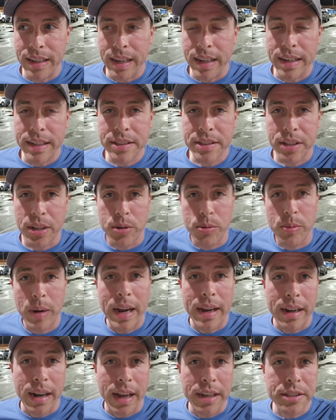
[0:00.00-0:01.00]
it is their
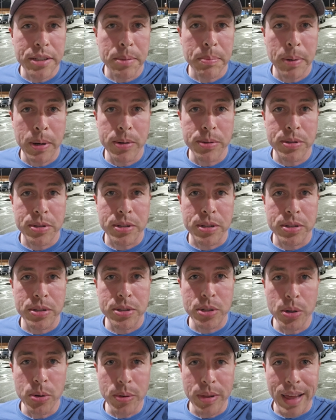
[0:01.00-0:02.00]
right, I suppose, to
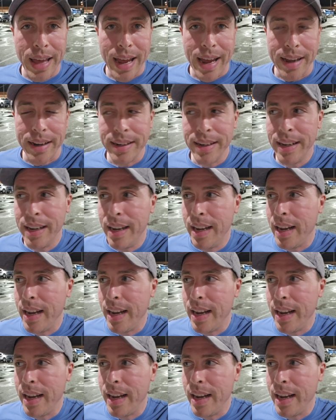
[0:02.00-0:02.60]
do that.